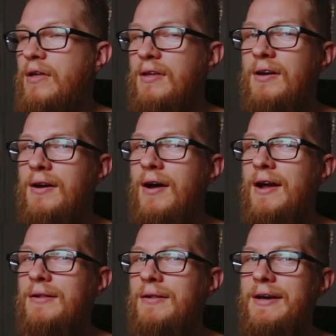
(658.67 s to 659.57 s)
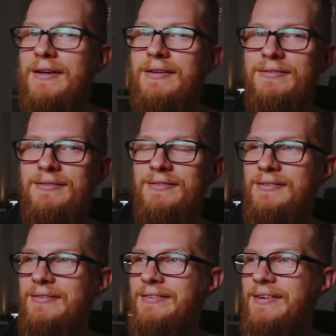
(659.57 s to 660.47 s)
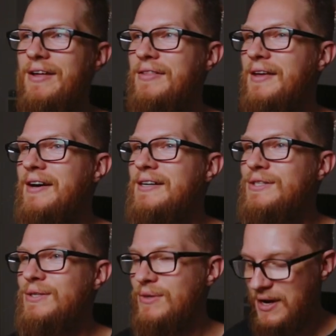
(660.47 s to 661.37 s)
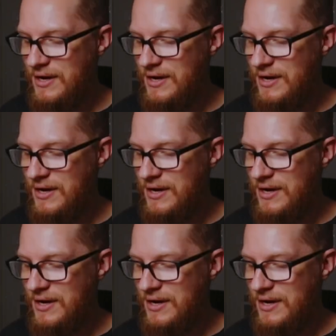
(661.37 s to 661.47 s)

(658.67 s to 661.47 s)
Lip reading: think I kind of like it. I think I do. I